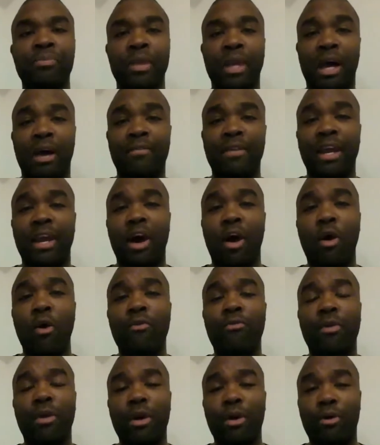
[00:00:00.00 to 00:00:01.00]
of an
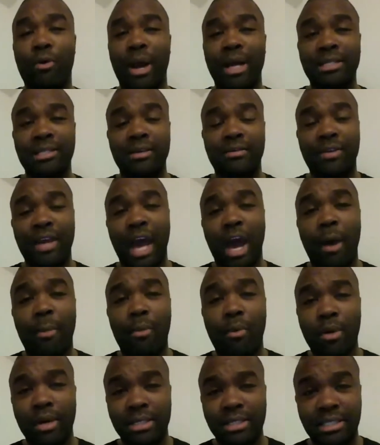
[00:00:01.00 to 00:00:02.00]
over-aggressive
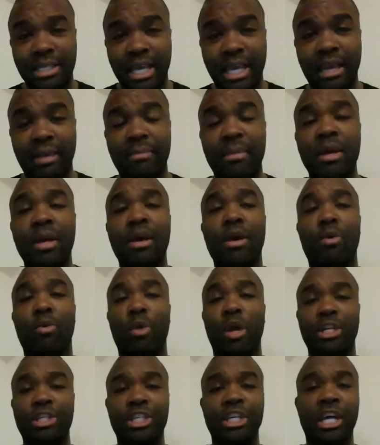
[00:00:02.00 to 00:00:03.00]
Cowboys team
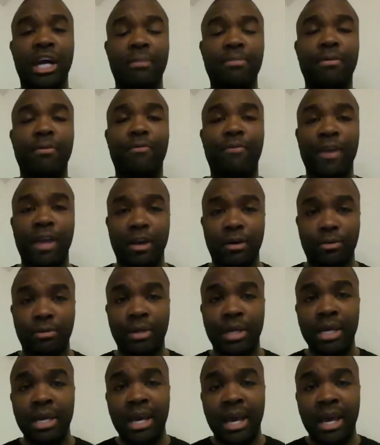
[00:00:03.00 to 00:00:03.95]
rushing up the field.